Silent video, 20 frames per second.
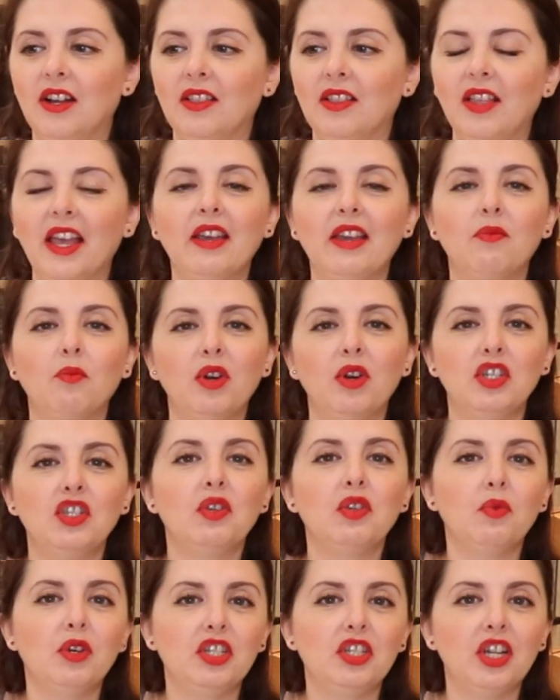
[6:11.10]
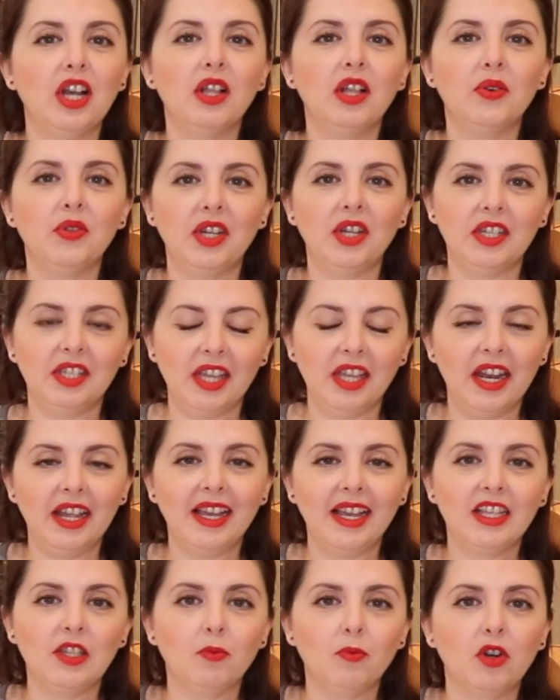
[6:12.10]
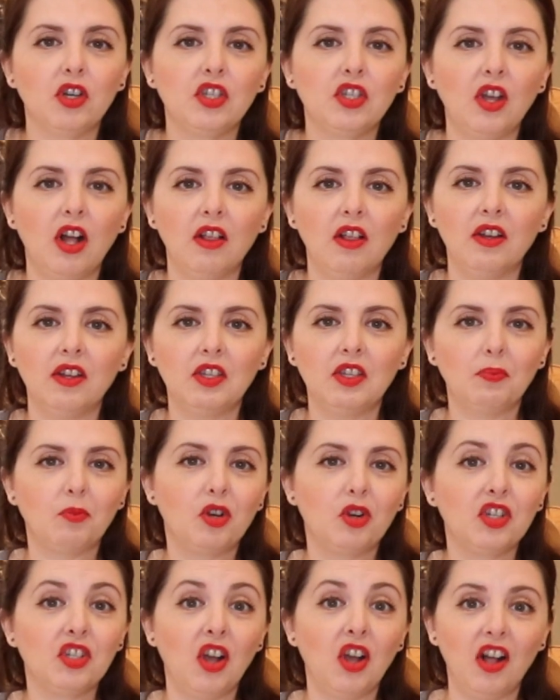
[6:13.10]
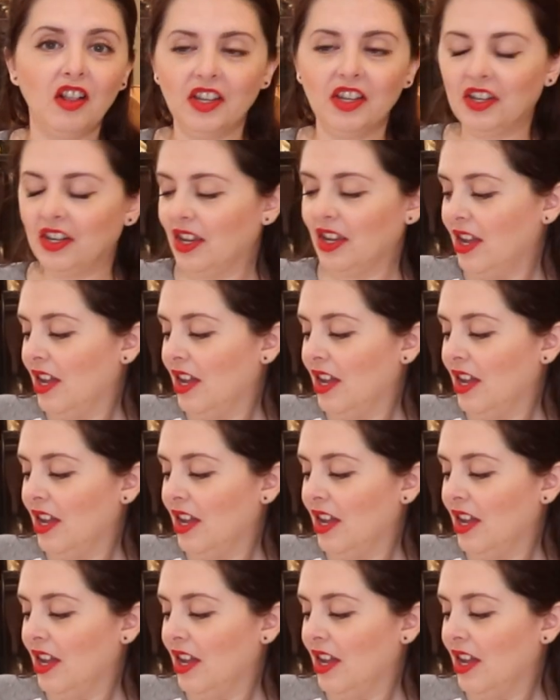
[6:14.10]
like what jello does, that it gets more solid.